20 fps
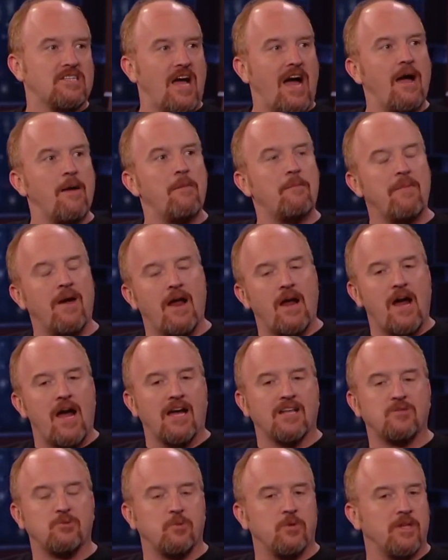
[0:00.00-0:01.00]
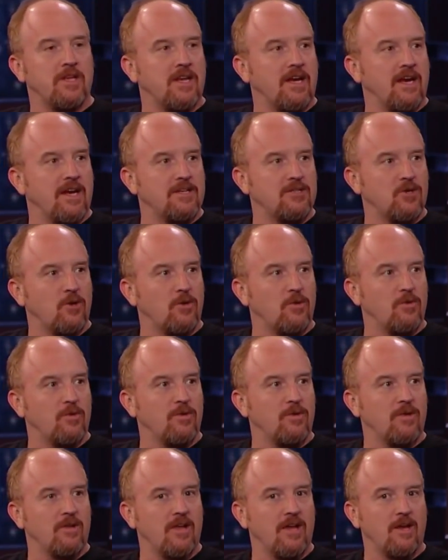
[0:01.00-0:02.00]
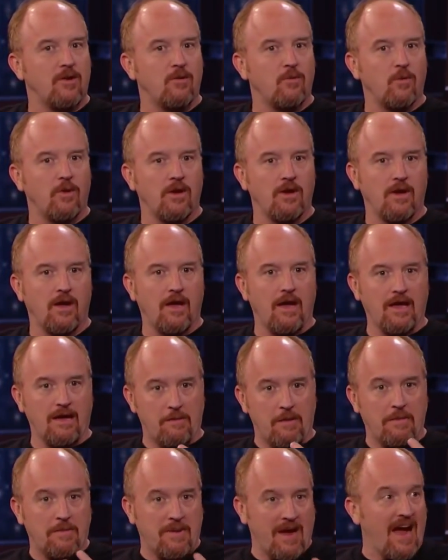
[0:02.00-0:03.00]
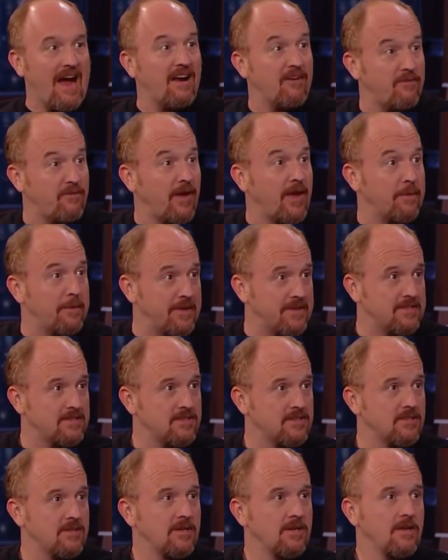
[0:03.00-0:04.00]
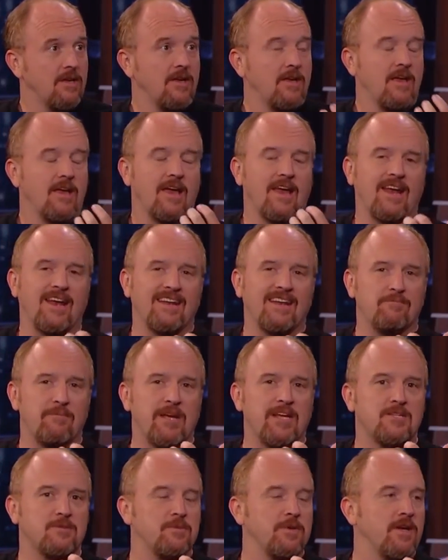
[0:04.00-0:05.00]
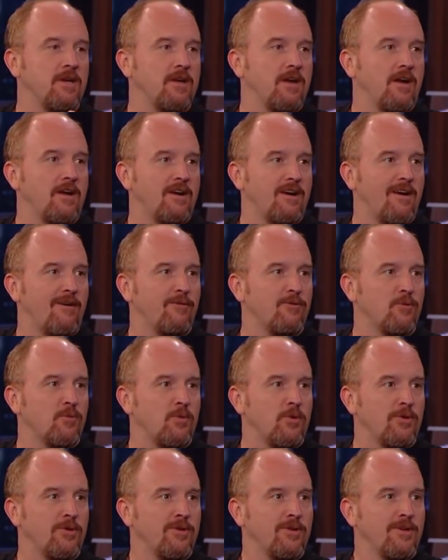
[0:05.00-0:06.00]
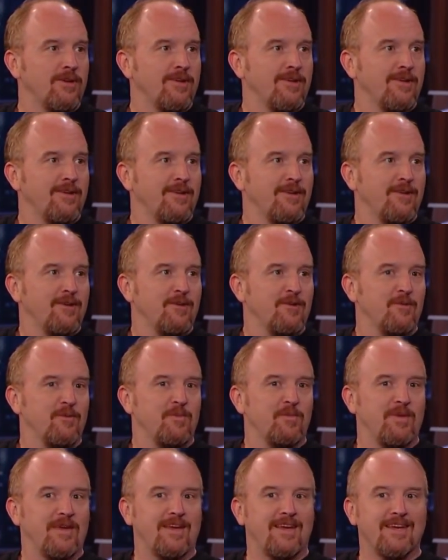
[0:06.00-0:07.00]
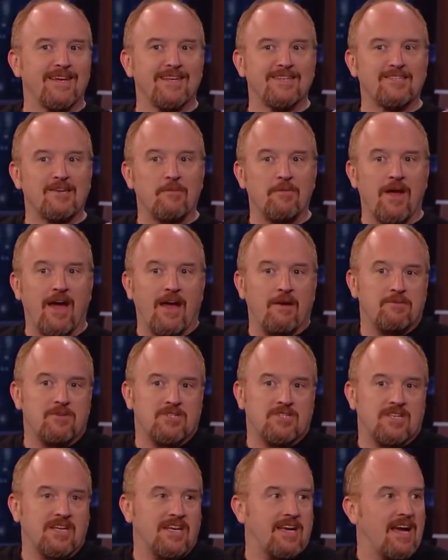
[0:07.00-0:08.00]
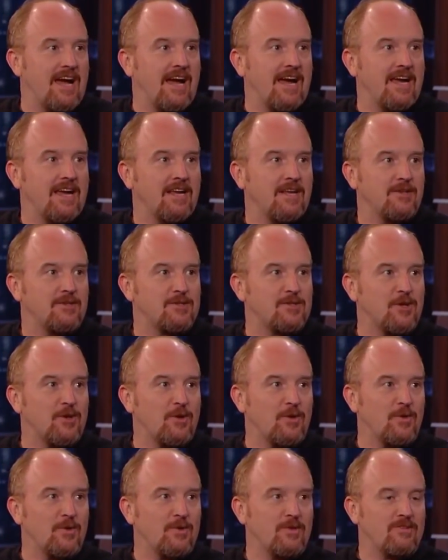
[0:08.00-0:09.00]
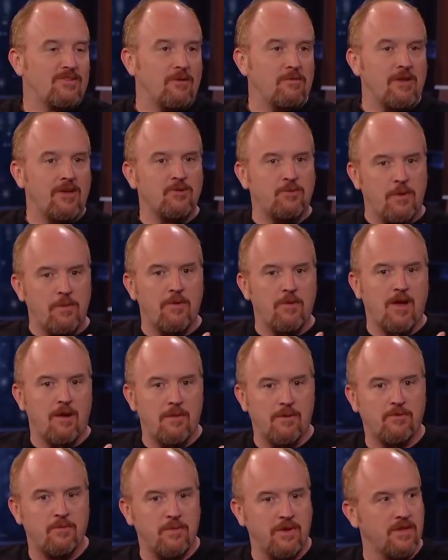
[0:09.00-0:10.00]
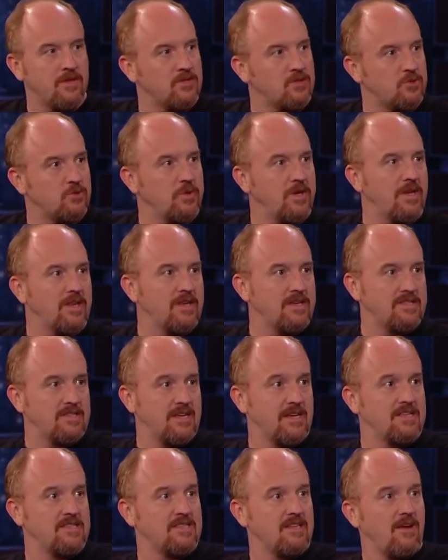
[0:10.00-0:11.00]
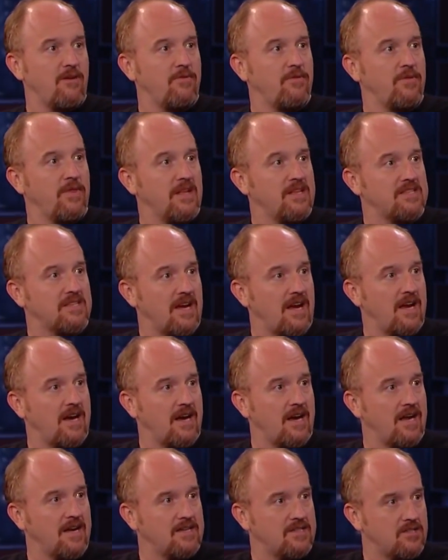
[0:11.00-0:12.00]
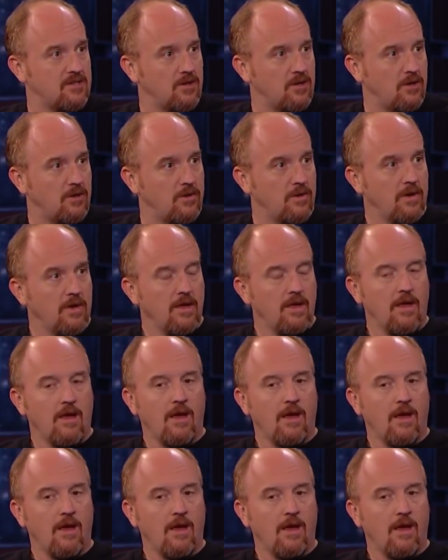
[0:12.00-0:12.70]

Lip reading: I'm at odds with it. I don't like when I'm kind of famous, and it makes me uncomfortable because I'm just a guy, and so sometimes people come up to me in the street and they say stuff, and that's kind of nice, you know.